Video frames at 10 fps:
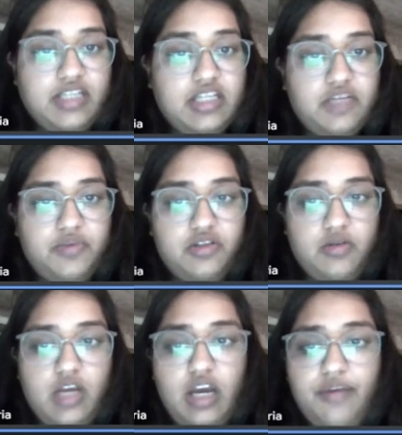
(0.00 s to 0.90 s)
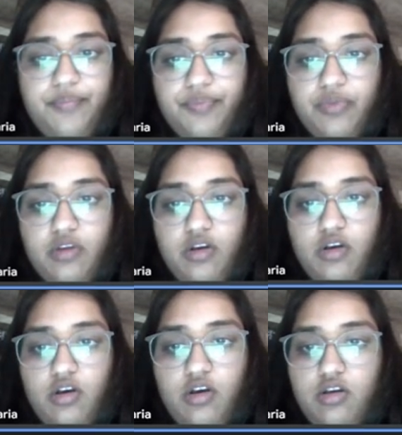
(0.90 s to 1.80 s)
since it was unique.
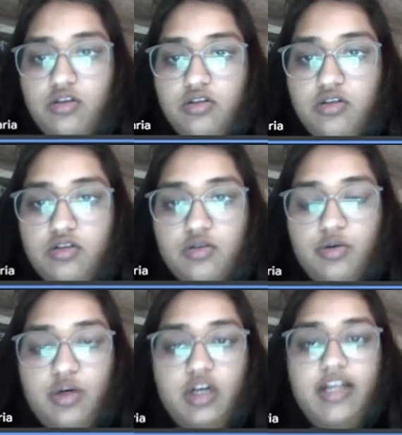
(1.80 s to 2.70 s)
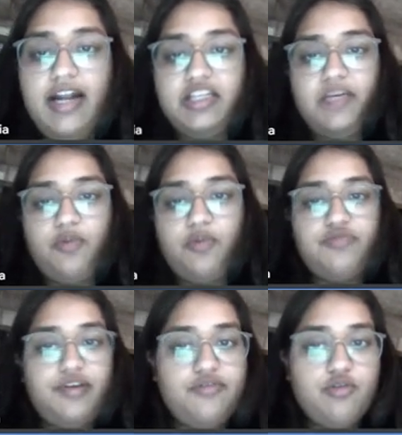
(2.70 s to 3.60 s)
So that is the
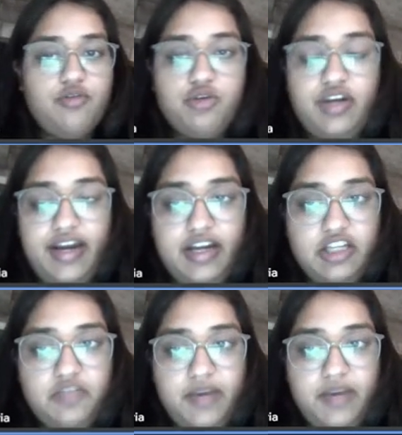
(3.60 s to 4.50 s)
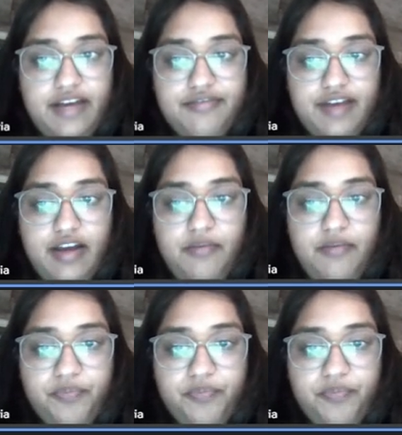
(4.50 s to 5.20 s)
approach we have used to create this PDF file.